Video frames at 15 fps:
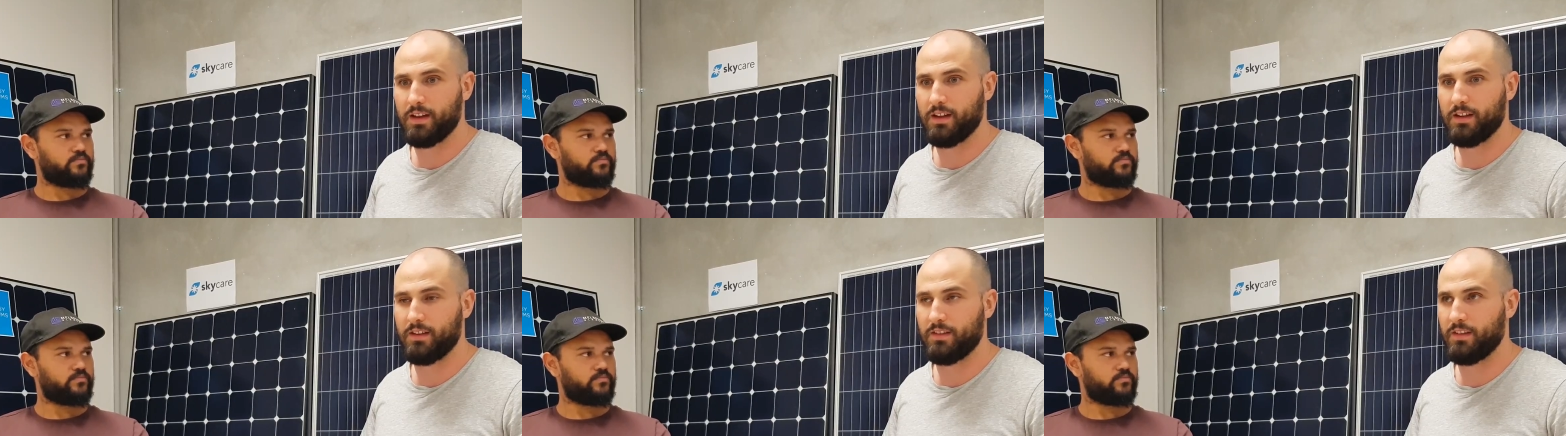
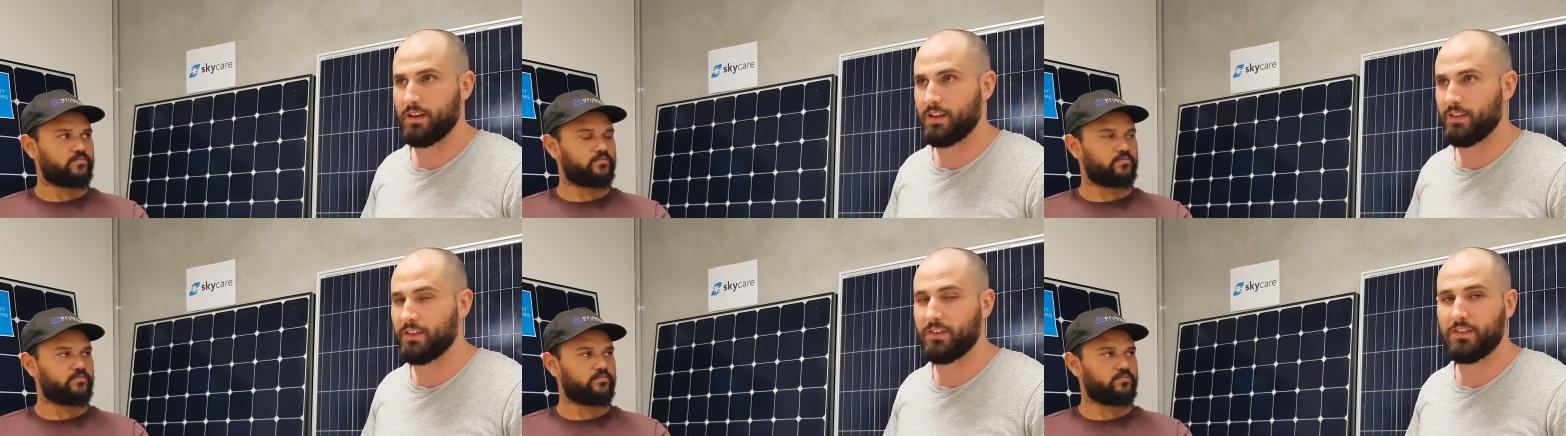Speaker 1: in,
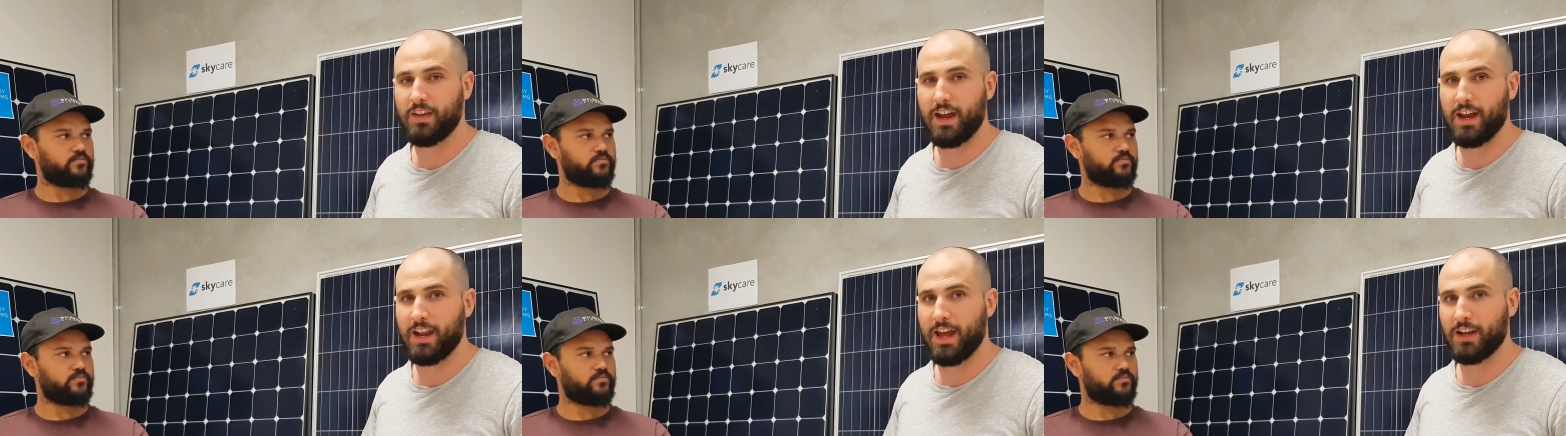in this
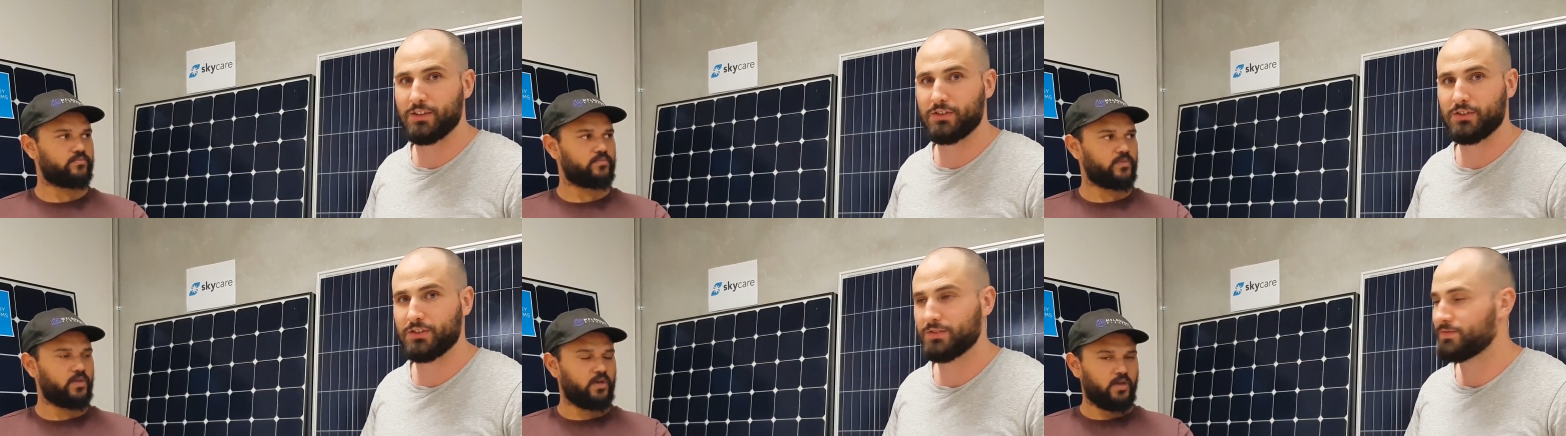day and
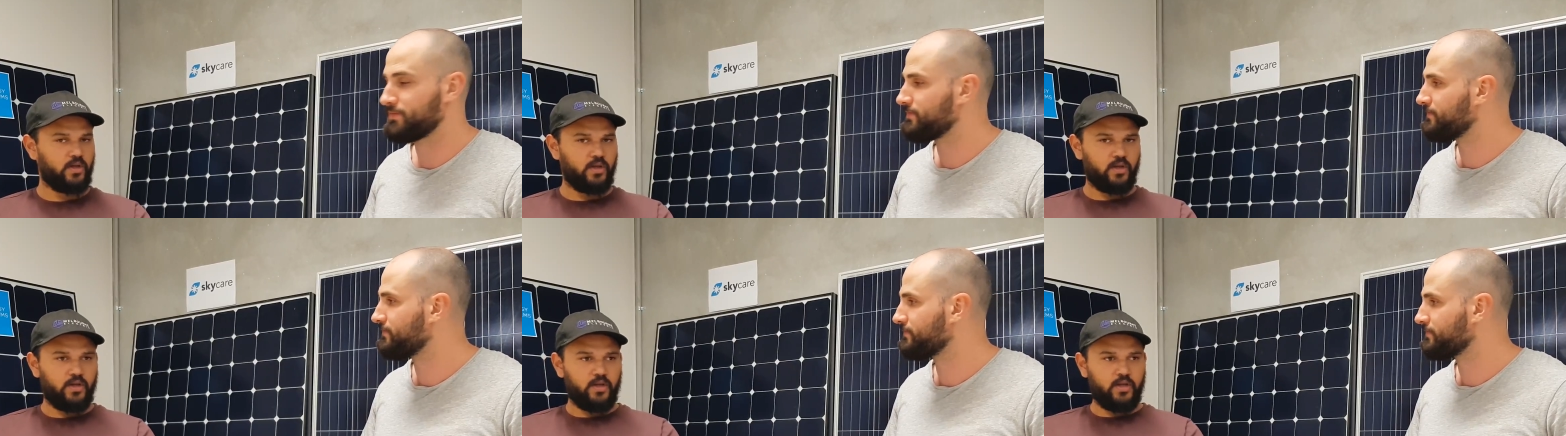age?
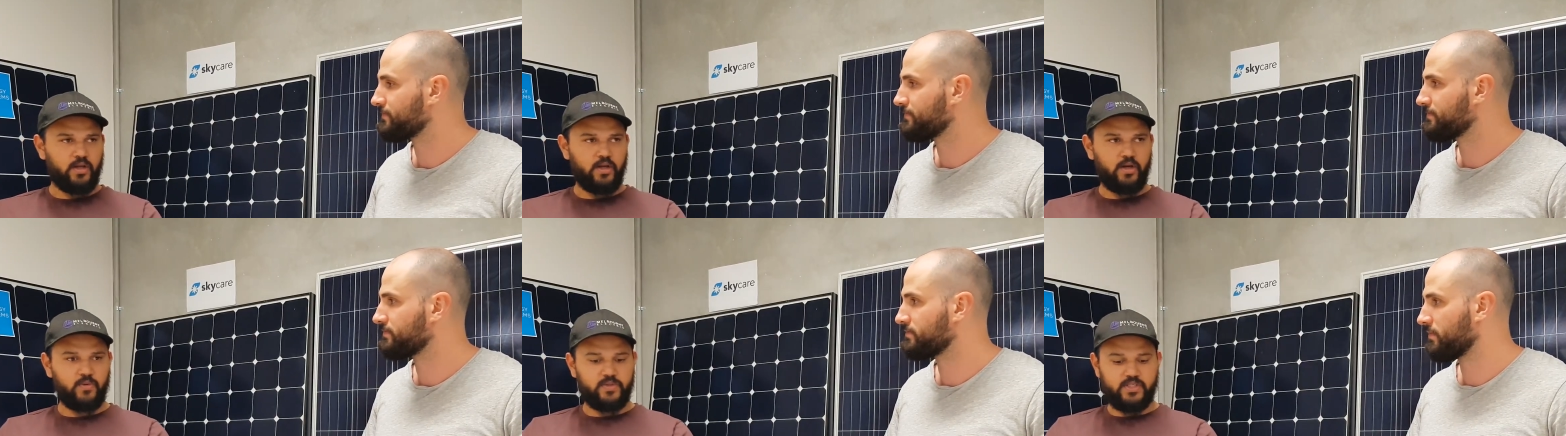
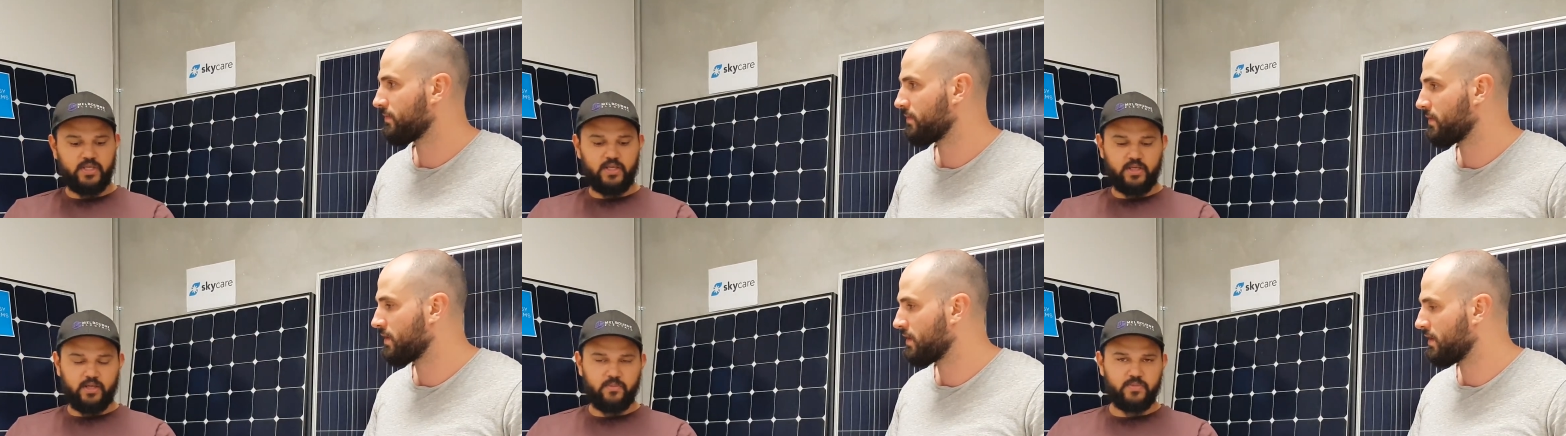I would
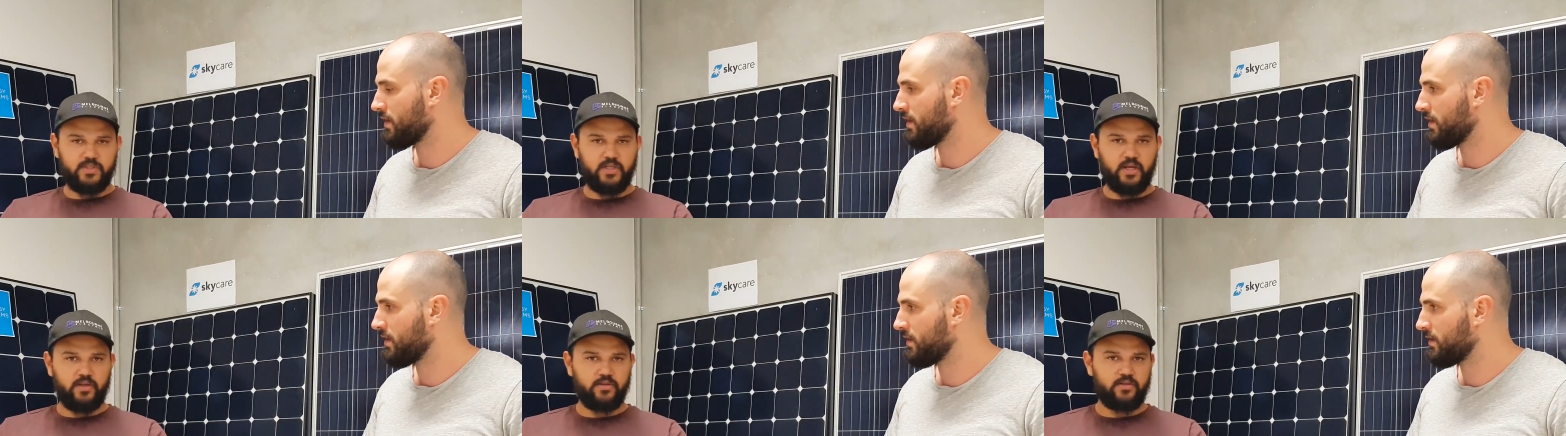say it comes
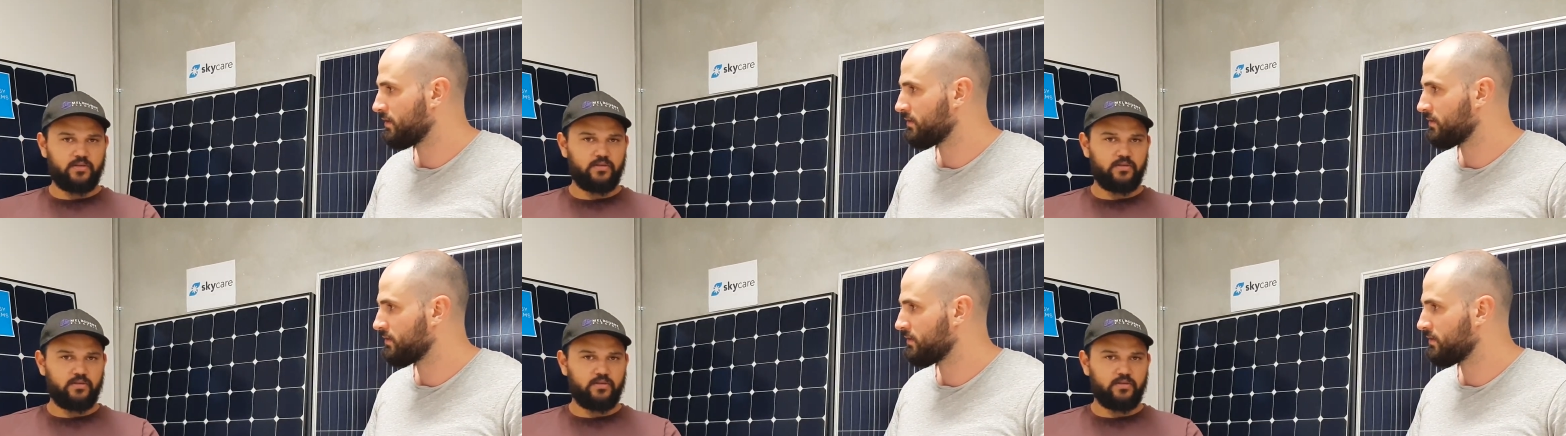down